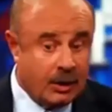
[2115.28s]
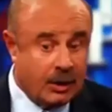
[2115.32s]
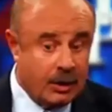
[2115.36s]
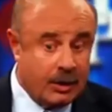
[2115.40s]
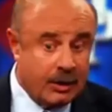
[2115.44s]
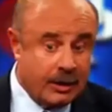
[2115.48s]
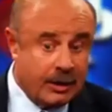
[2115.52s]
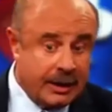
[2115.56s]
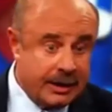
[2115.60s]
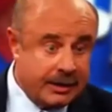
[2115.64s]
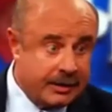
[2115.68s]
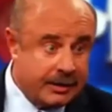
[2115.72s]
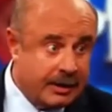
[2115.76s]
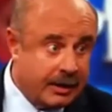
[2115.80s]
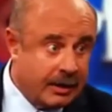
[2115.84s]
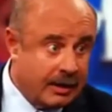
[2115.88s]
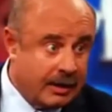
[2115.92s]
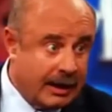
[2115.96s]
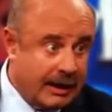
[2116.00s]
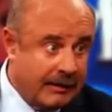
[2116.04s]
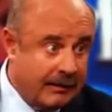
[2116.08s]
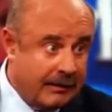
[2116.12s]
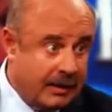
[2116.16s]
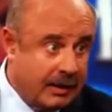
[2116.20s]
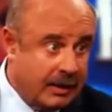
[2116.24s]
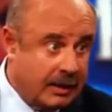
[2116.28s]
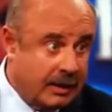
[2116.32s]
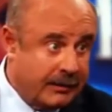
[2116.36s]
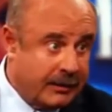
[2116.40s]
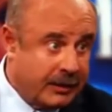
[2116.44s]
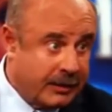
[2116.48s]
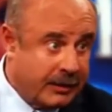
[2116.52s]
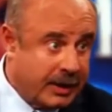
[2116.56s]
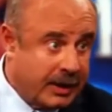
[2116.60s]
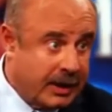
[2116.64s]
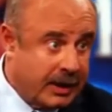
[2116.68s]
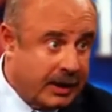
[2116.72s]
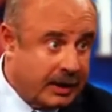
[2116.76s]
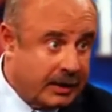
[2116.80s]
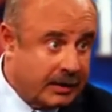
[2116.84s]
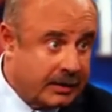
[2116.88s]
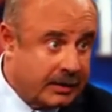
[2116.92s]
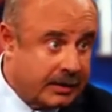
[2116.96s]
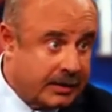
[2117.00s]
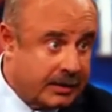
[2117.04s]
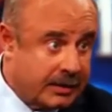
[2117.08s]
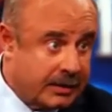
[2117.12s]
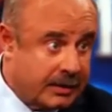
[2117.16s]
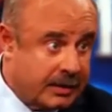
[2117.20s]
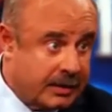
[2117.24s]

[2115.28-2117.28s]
they still have any of your things?